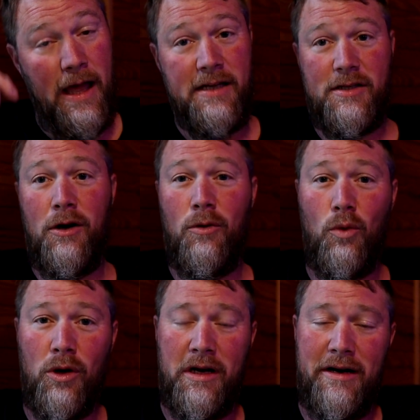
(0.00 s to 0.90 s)
started
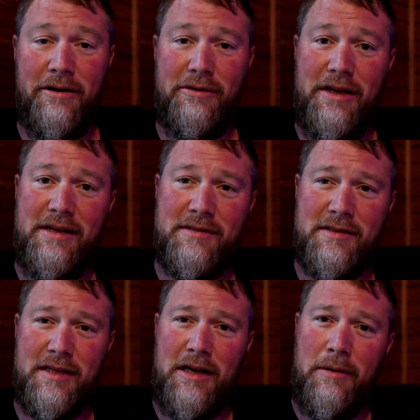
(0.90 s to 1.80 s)
working out on
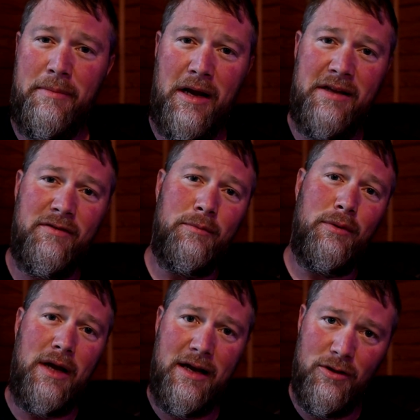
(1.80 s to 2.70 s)
days that I'm not even
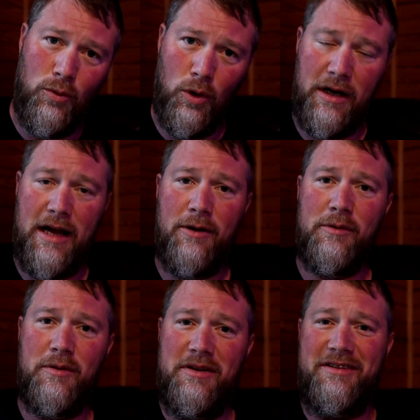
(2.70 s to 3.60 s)
planning to work
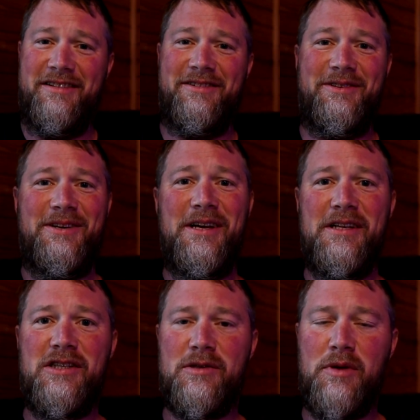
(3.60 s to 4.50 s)
out.
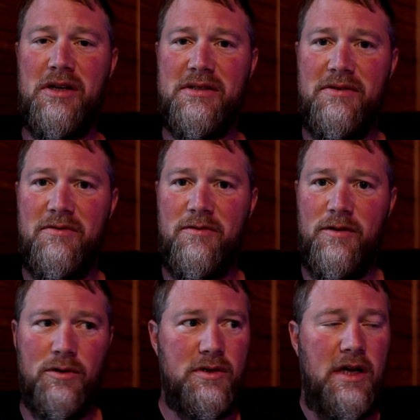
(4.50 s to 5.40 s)
Just because it
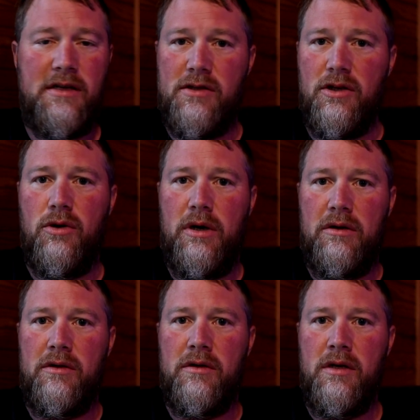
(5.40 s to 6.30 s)
feels nice to go
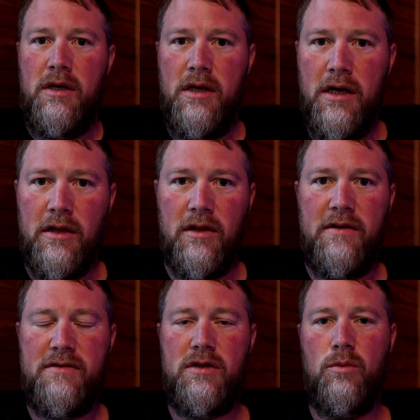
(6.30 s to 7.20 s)
out and
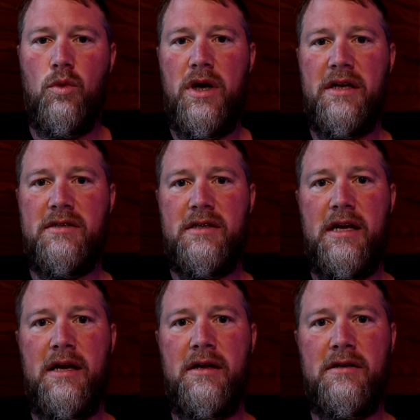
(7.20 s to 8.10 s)
lift some weights
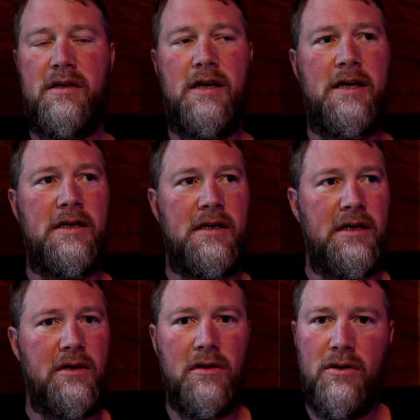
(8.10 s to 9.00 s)
and
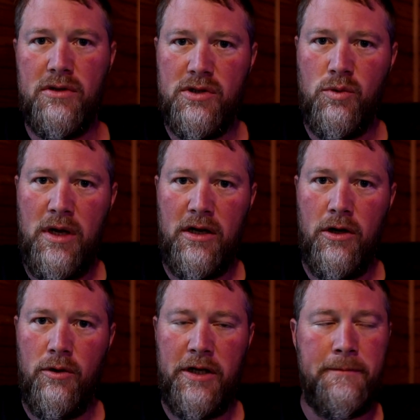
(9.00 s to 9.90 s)
get a little sweat
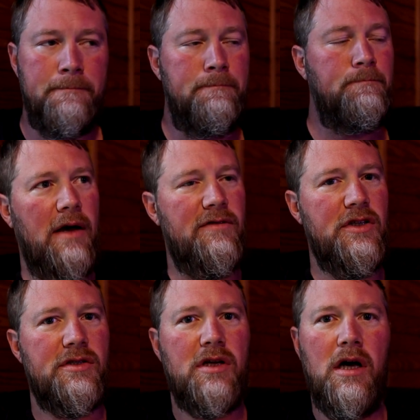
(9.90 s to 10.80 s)
going. I've
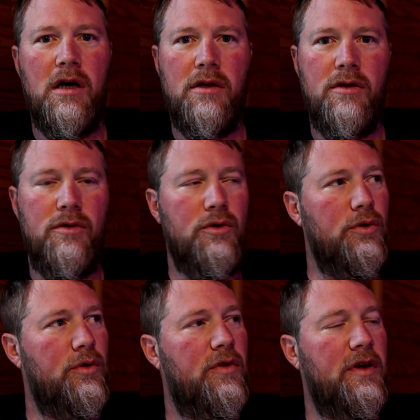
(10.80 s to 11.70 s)
just gone
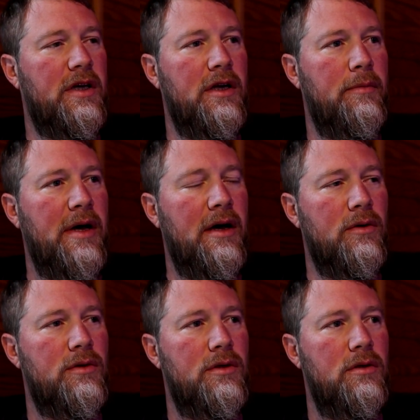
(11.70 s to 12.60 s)
through thinking
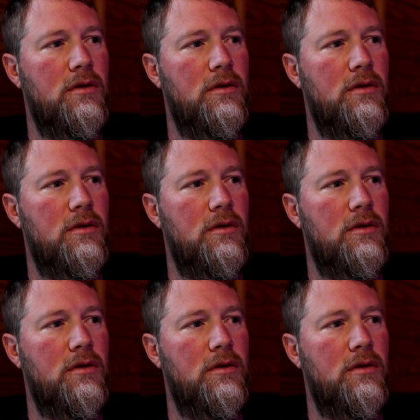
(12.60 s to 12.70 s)
about,